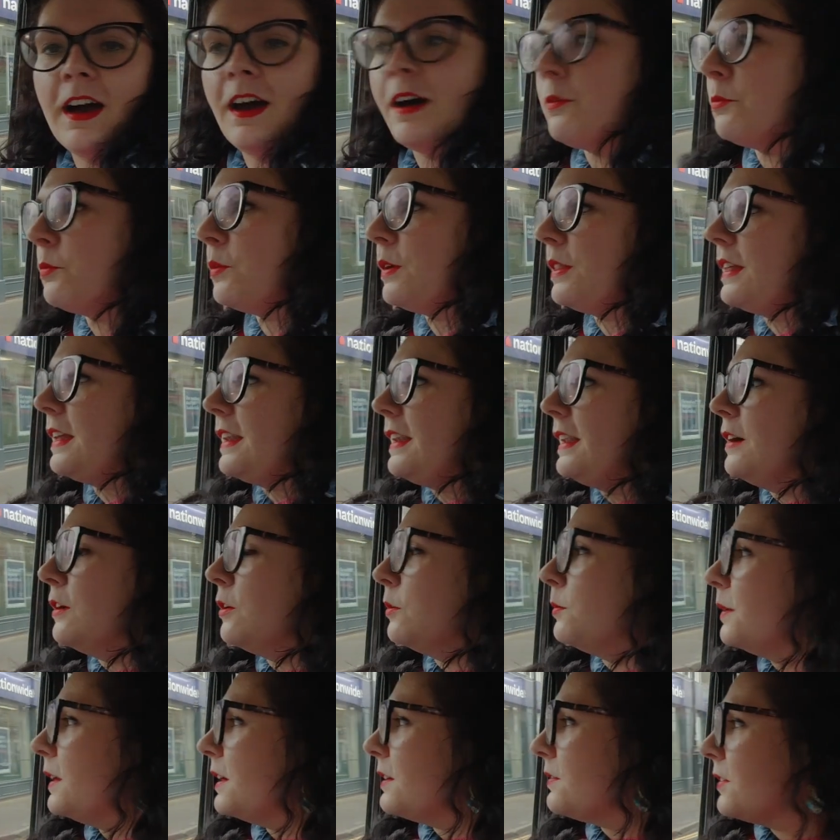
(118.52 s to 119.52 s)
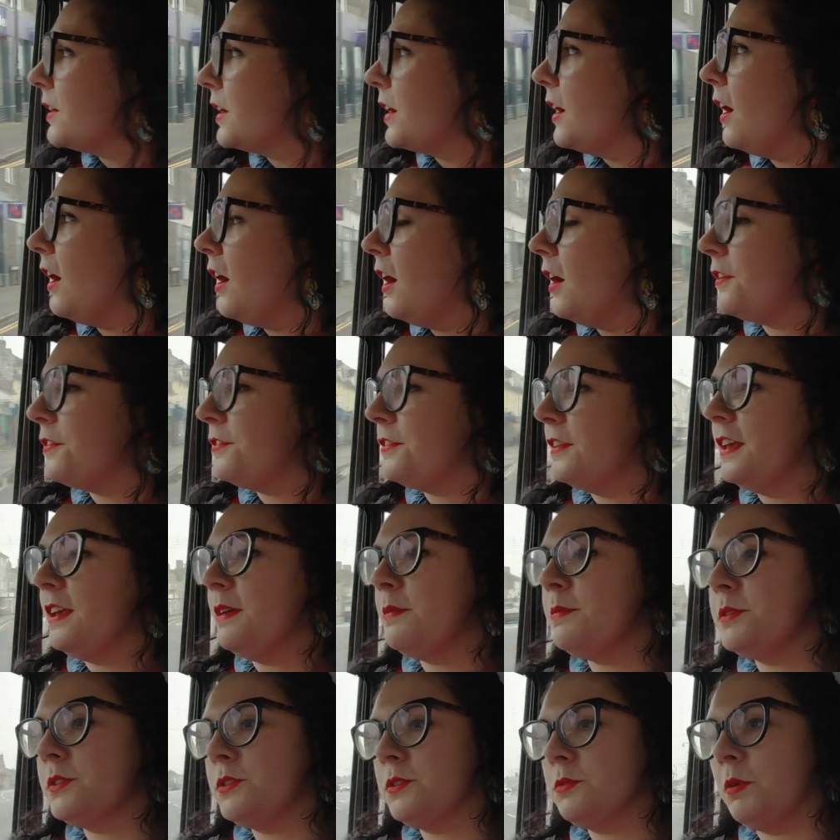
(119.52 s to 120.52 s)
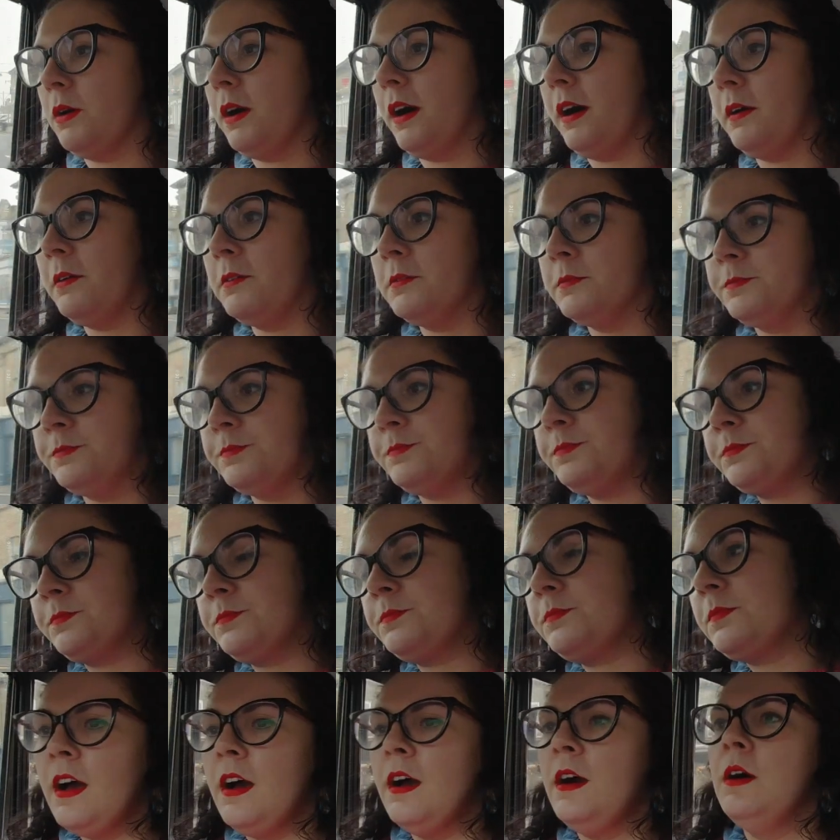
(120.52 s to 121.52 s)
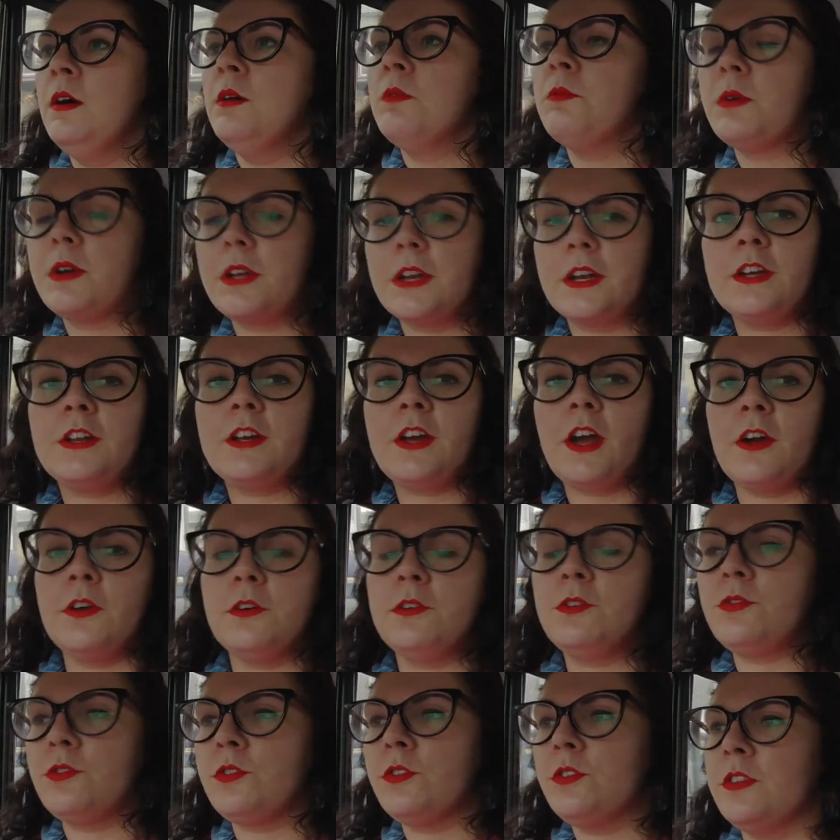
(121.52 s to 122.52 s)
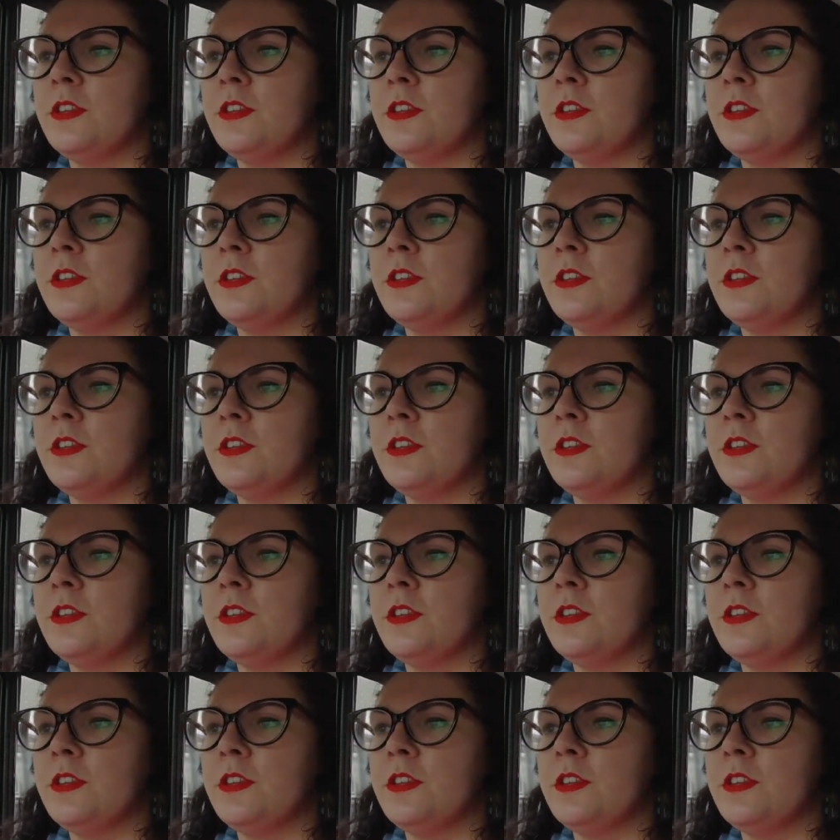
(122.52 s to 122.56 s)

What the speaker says: with a little bit of a car theme as well. We're going to go through